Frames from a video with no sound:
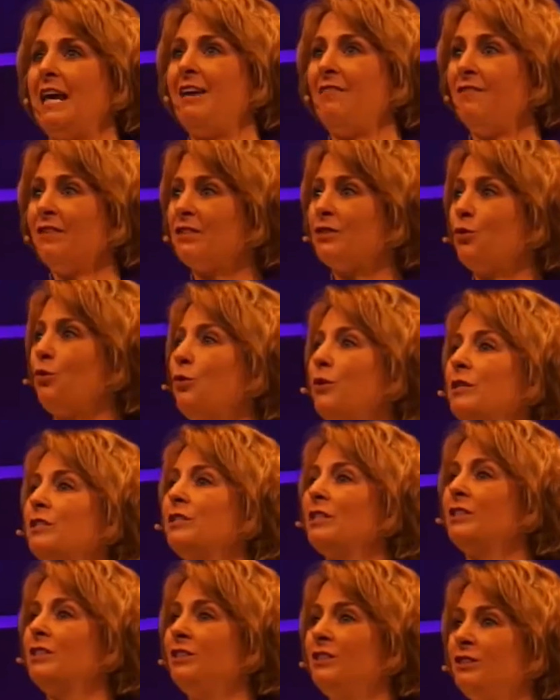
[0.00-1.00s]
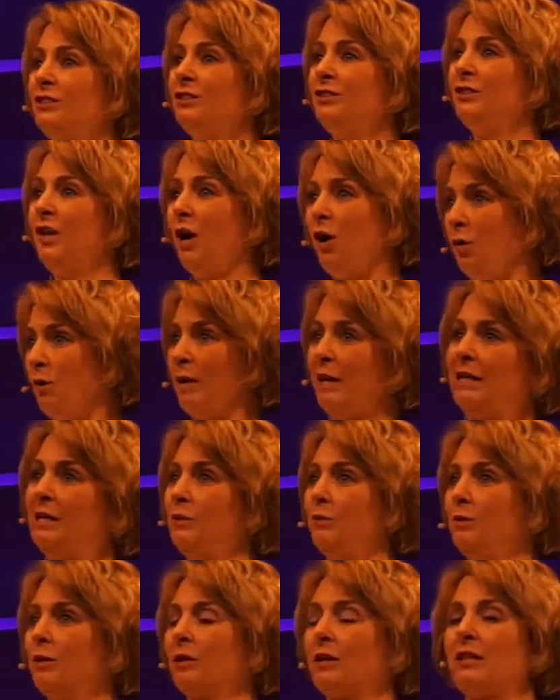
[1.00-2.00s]
if it's going to go
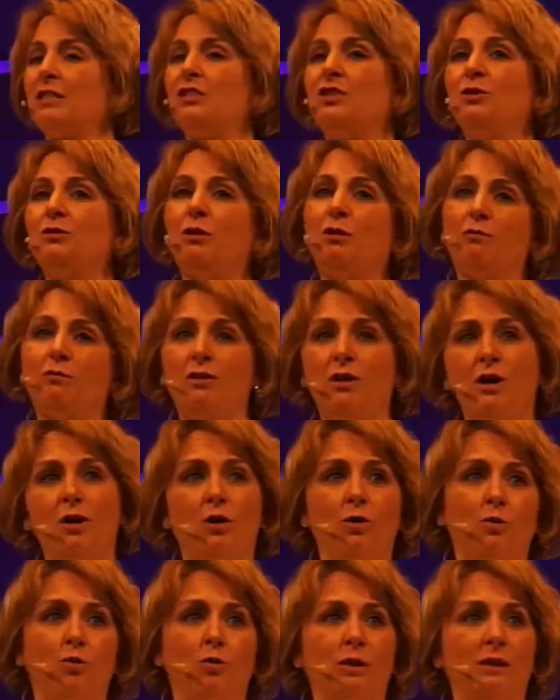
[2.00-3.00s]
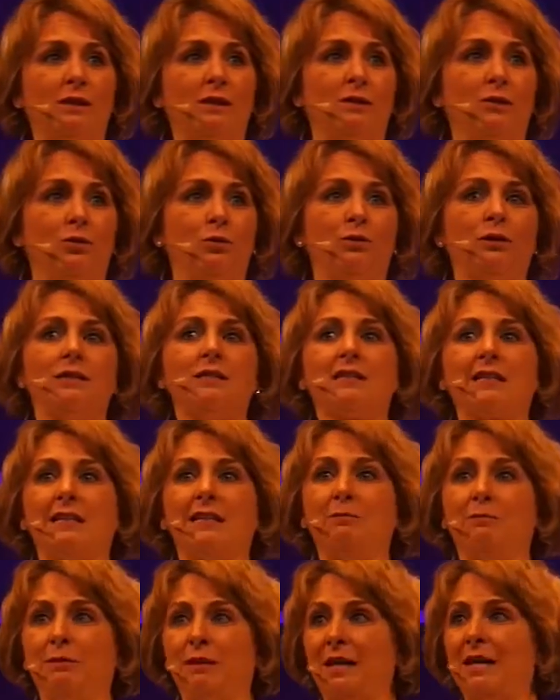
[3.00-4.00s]
anywhere, because you don't know what the Lord is going
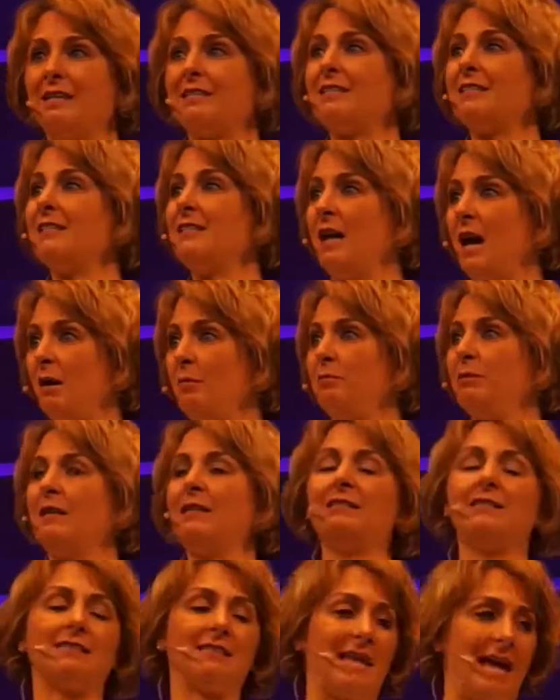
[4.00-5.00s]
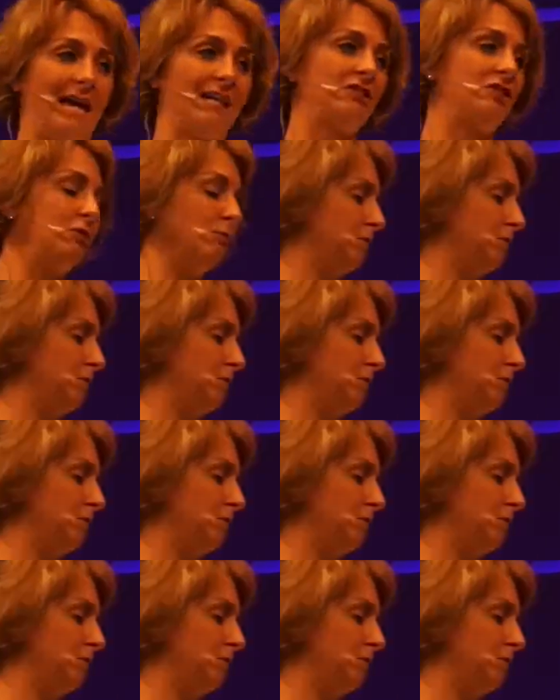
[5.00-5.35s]
to bless and not bless. Cast